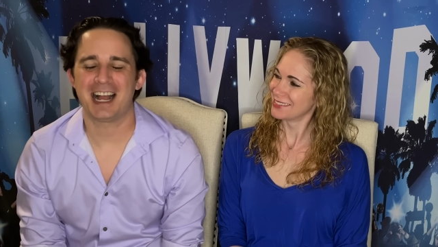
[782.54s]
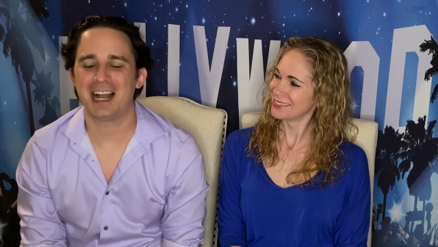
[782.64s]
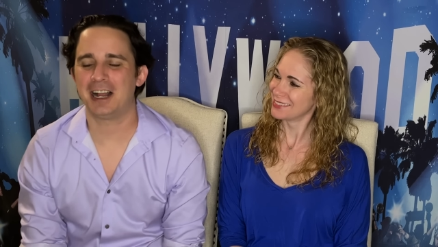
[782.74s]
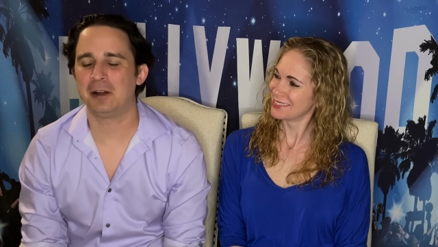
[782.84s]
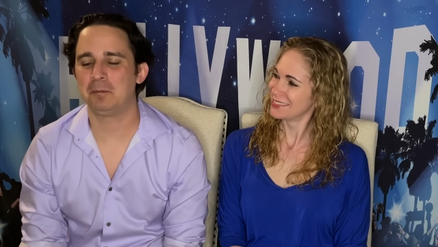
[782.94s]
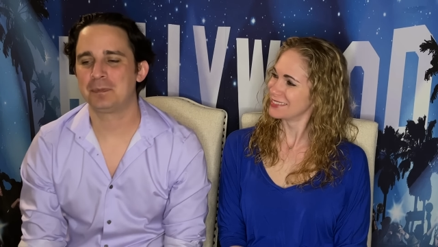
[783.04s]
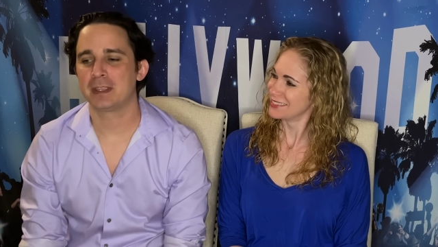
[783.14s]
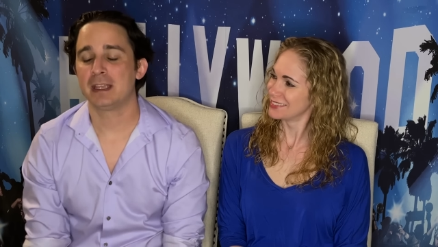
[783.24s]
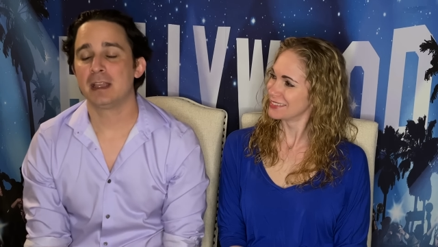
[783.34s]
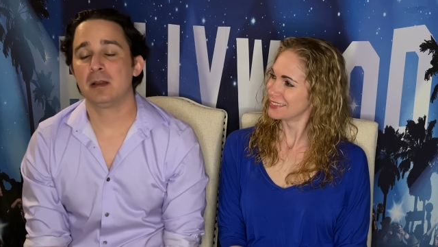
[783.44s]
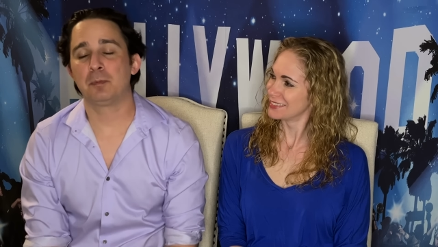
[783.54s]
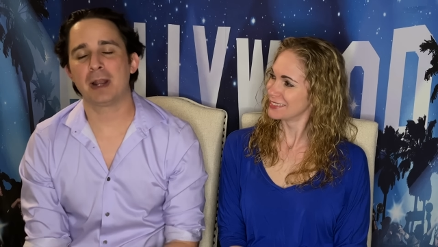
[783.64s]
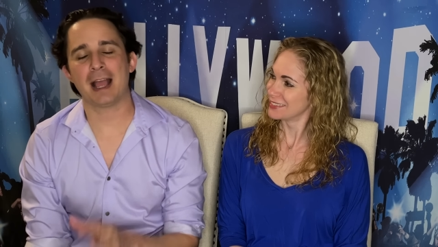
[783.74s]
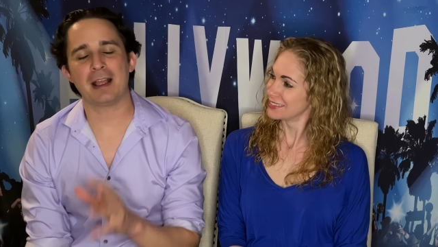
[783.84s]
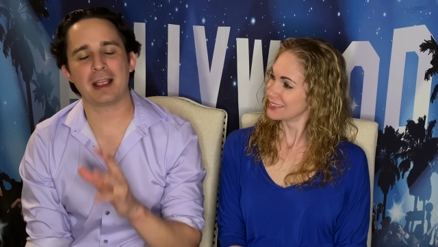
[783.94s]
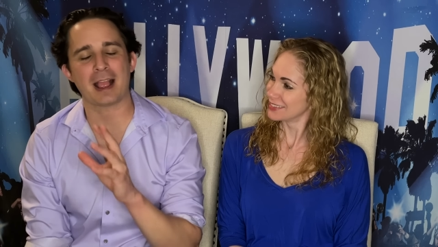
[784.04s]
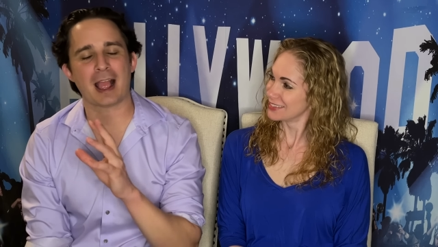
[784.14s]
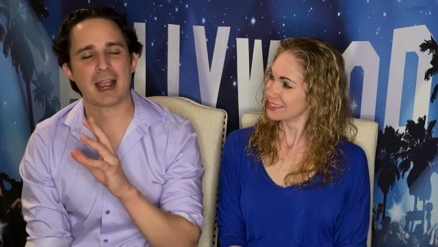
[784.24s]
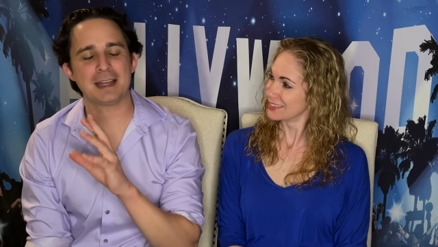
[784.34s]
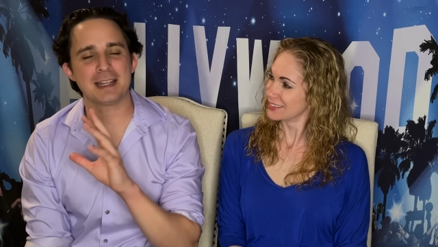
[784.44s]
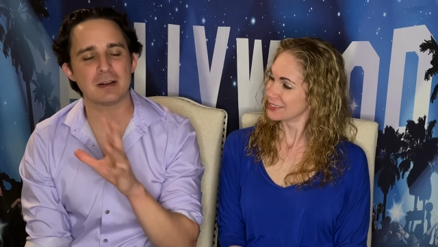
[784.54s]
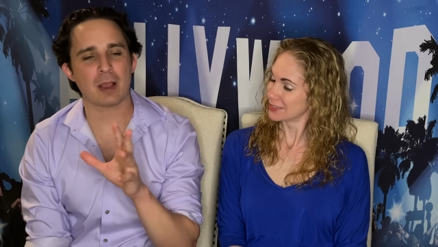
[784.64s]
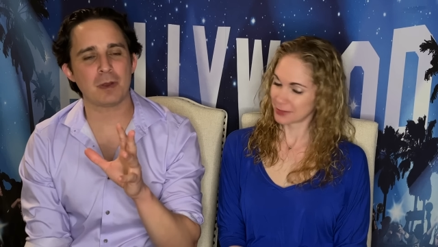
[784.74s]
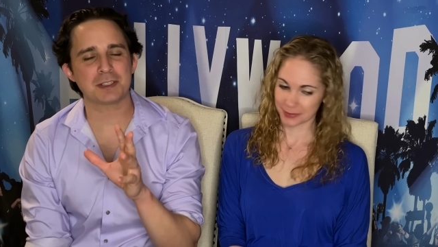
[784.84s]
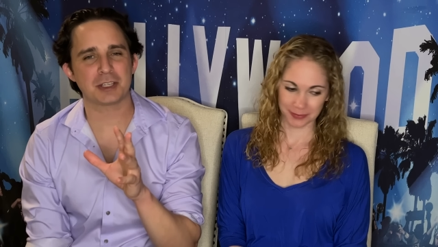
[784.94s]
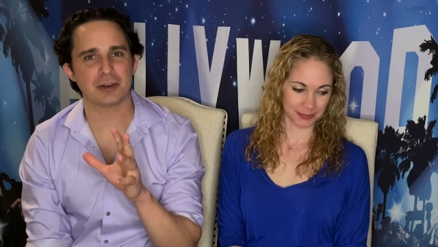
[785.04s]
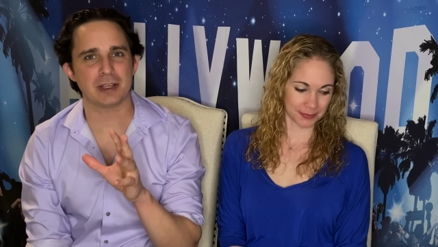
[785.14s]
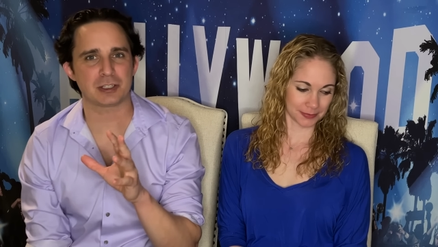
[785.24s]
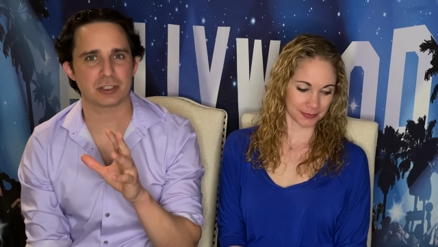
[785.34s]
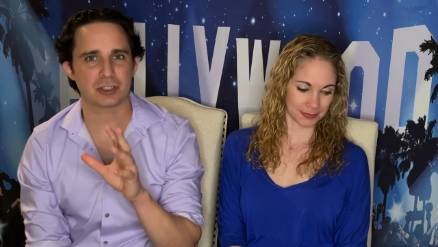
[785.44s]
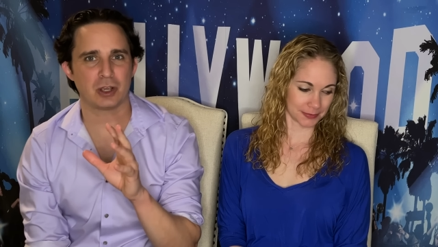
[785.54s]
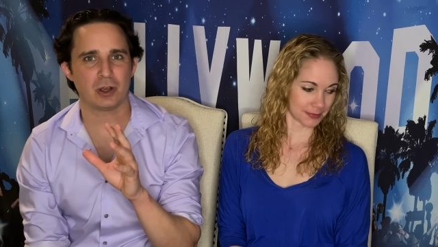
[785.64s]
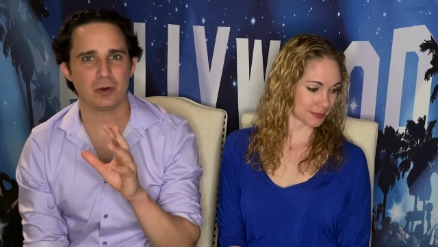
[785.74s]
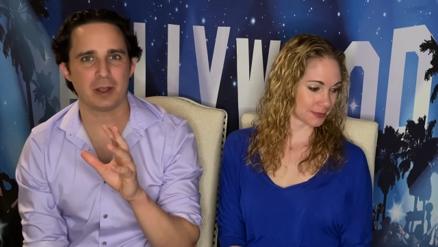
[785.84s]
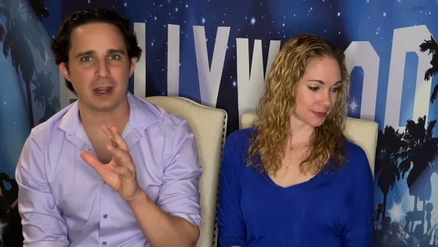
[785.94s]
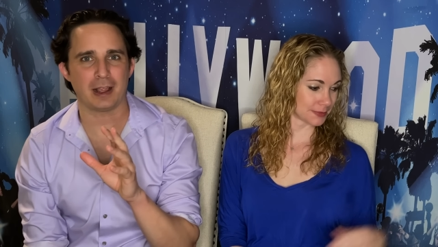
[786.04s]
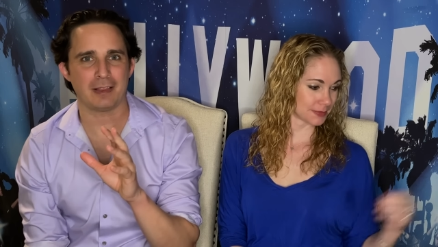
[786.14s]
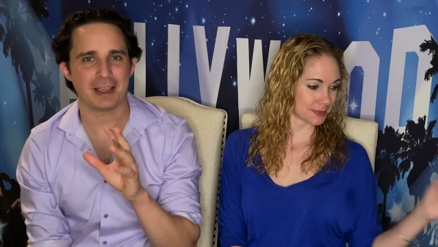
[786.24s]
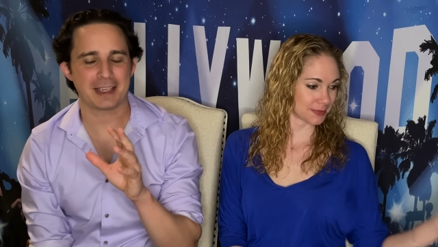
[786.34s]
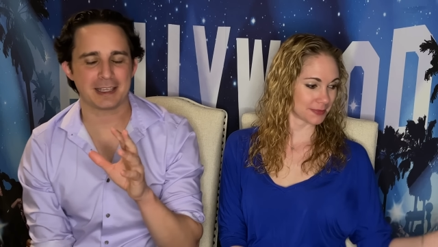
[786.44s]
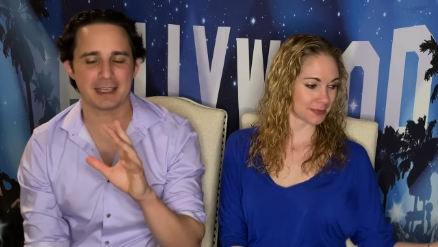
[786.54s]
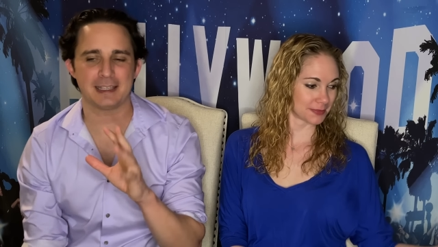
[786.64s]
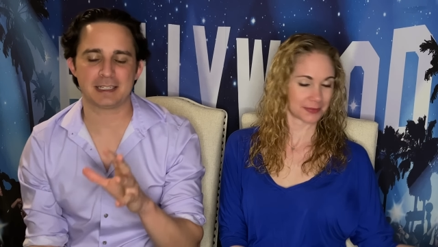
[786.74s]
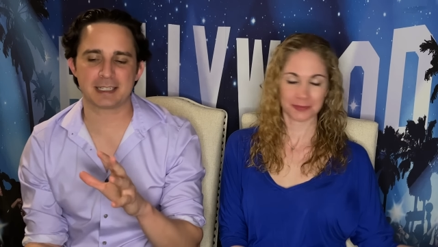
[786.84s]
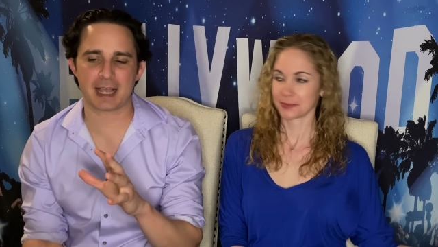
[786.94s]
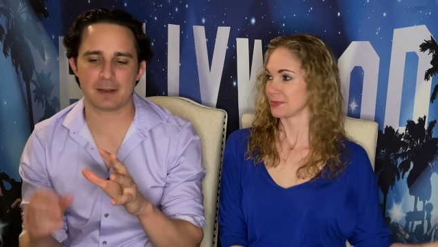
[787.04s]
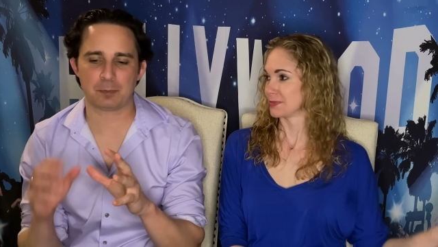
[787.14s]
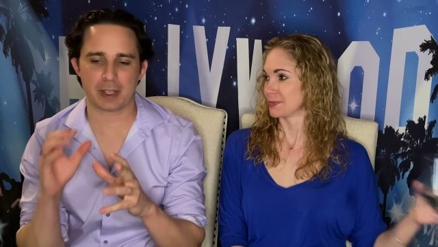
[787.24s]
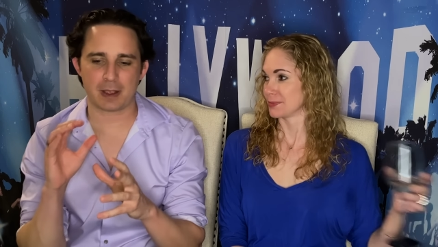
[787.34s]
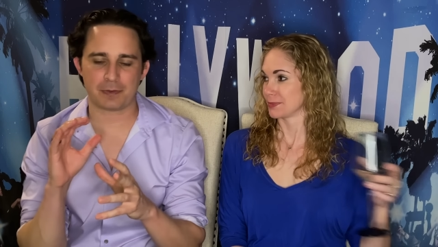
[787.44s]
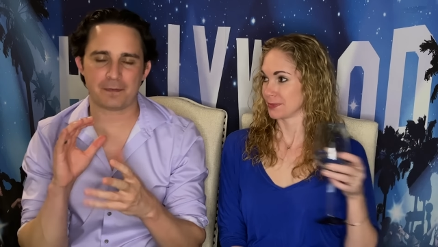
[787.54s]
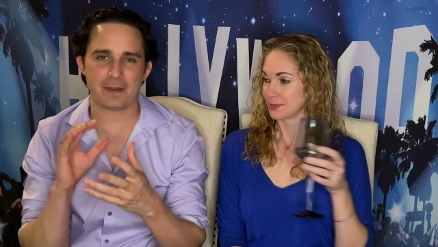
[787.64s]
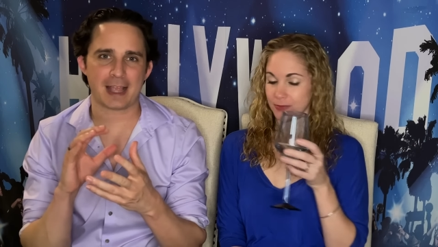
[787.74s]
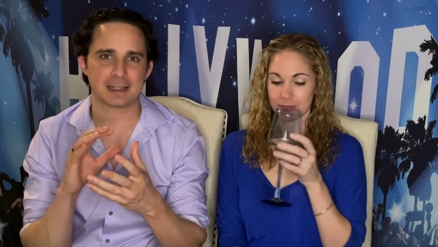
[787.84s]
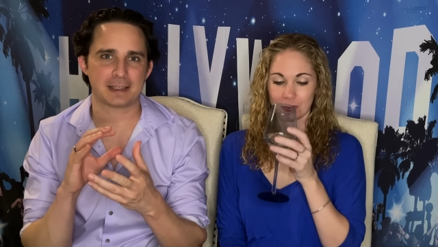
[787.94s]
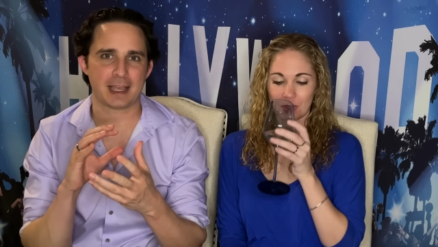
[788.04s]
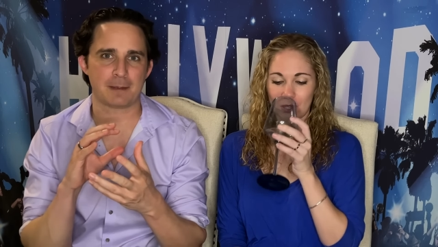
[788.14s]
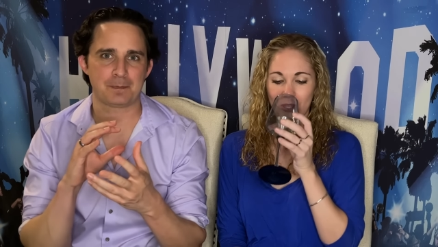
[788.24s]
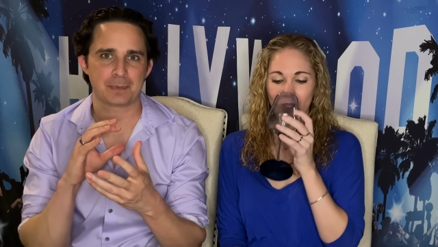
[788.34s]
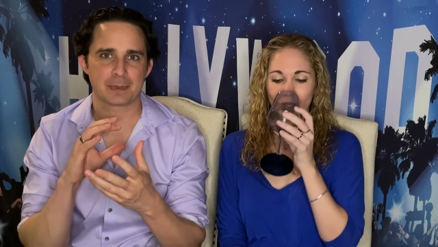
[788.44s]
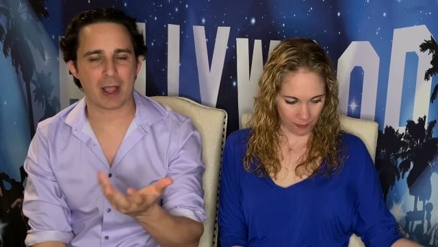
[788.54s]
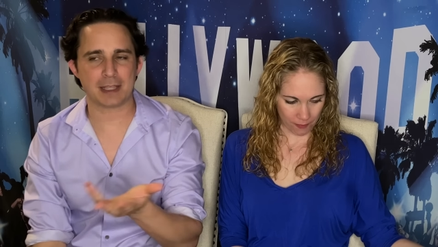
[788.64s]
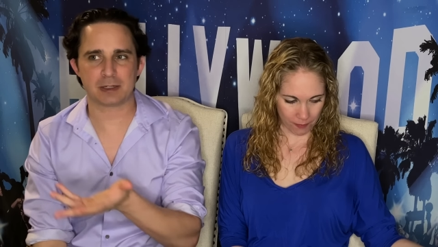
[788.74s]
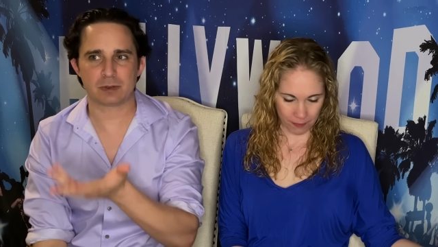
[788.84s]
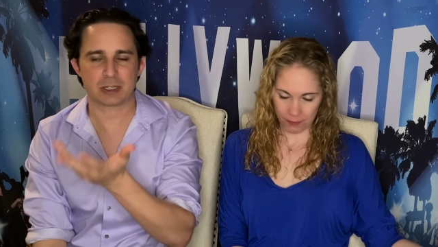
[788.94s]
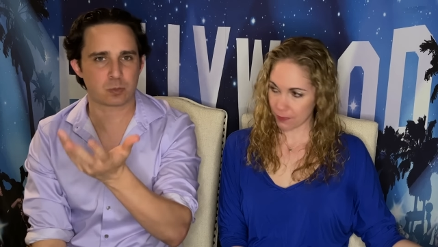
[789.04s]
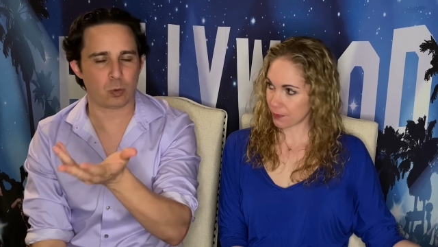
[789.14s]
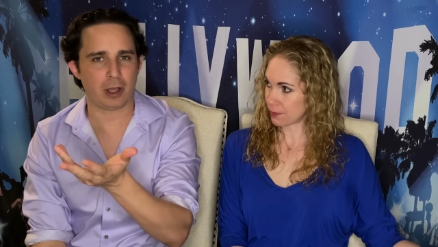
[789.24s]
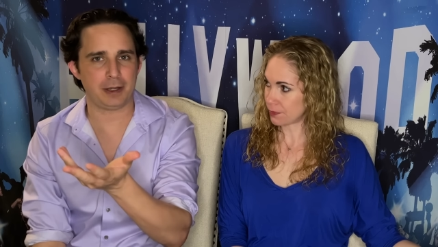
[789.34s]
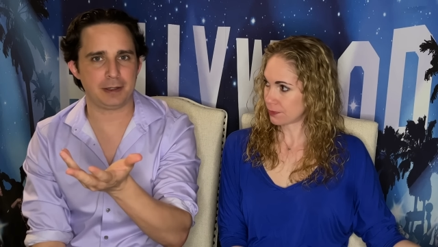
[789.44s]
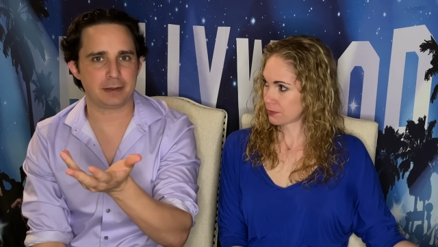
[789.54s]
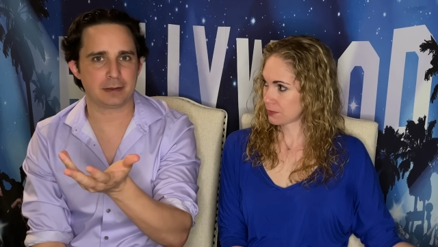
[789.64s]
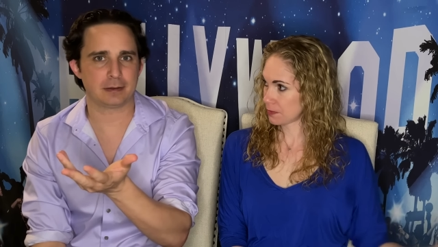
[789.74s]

Speaker 1: um, but I I did I was curious. So uh, like, is this kind of playing off the fact that why is it just one